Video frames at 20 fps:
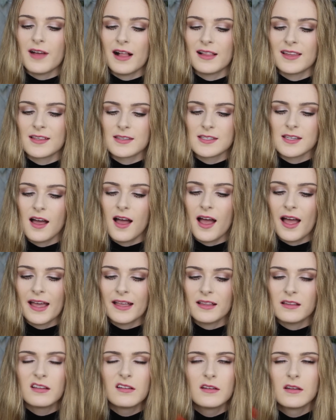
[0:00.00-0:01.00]

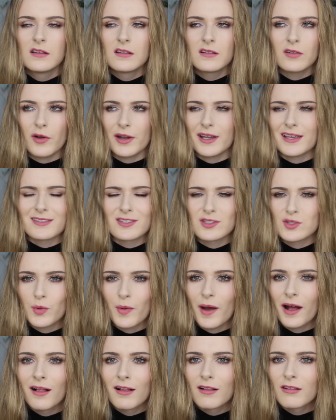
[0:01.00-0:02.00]
Valentine or I guess
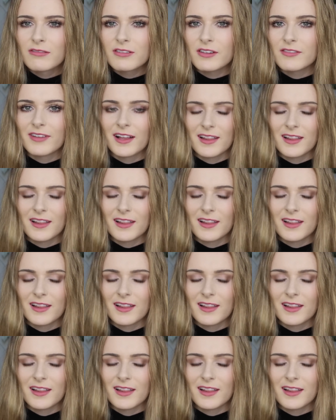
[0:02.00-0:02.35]
12